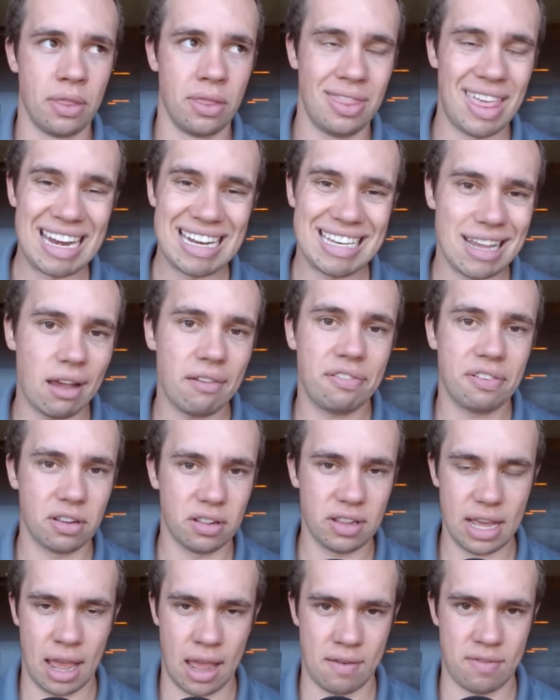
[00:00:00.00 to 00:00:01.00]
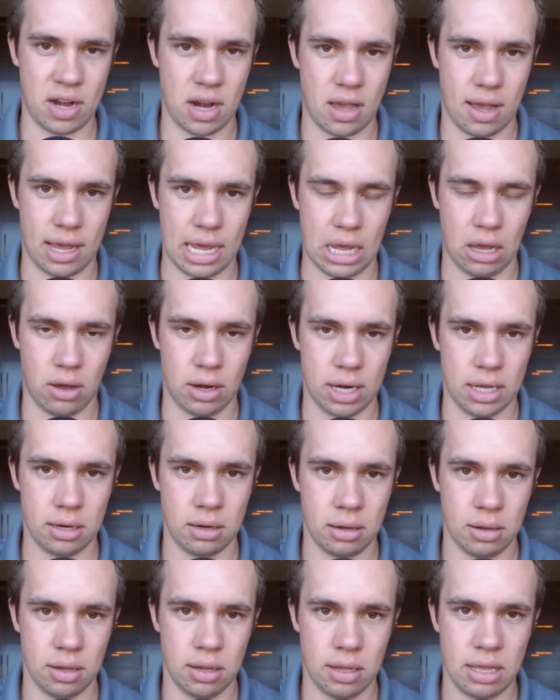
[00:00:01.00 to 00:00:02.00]
They definitely have an eye on it.
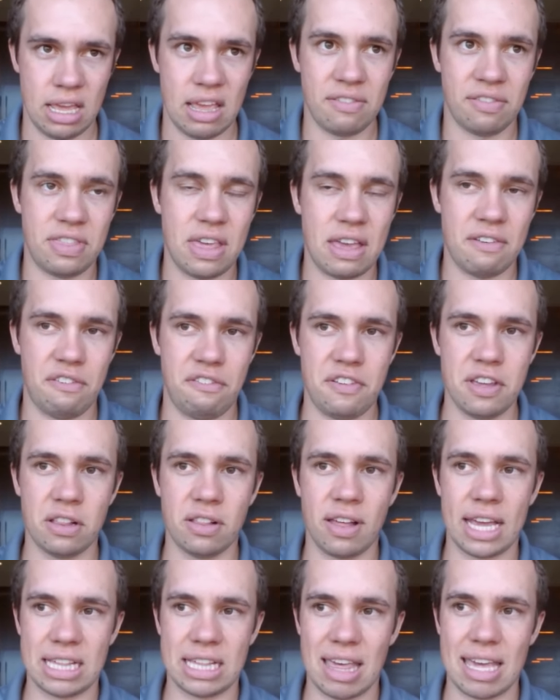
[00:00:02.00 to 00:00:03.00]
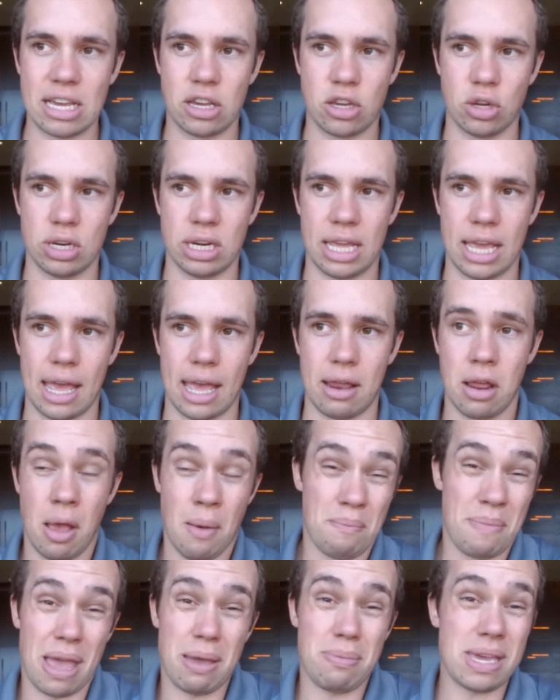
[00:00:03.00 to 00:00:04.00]
If they feel like they could get,
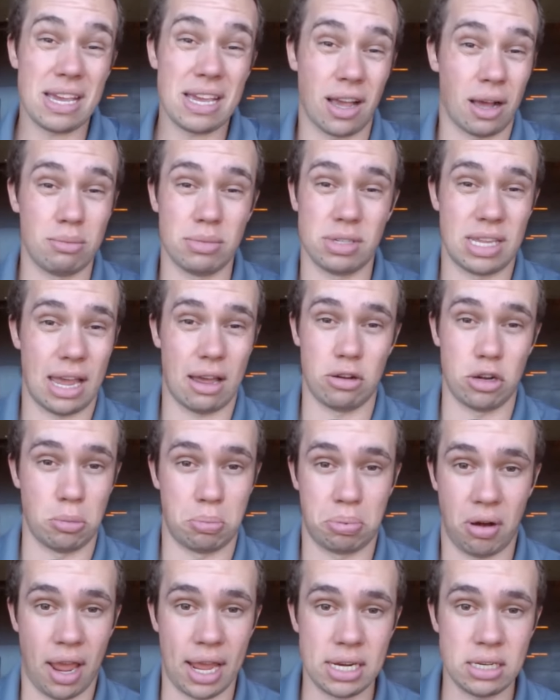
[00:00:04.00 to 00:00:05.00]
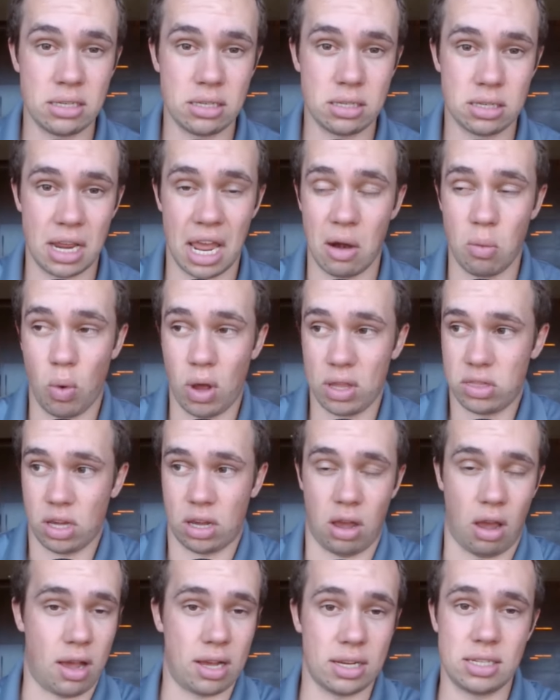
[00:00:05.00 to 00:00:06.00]
maybe it comes down to price and what the
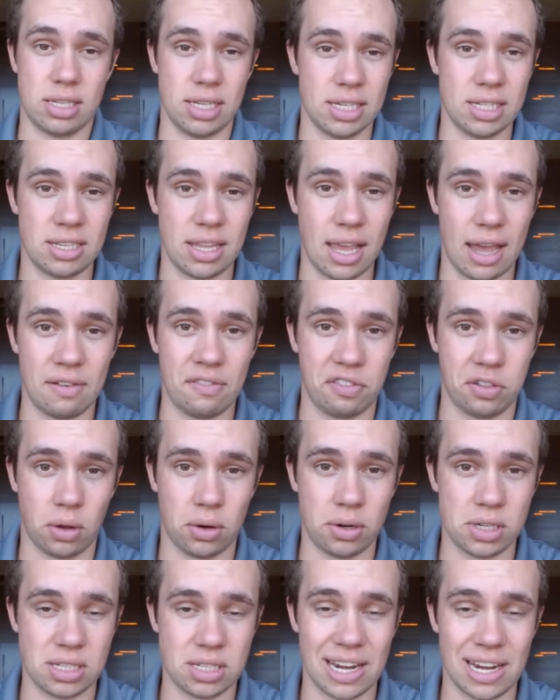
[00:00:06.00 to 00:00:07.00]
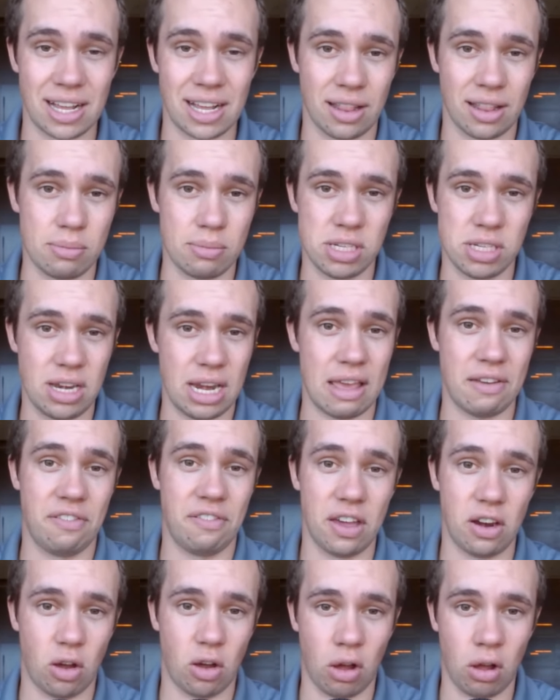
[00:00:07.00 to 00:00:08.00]
cost is to add Florida State and Clemson,
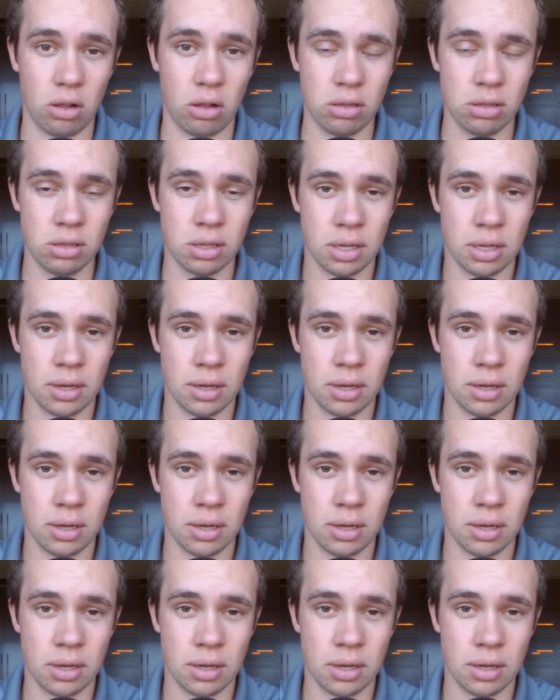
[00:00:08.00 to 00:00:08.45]
if at all.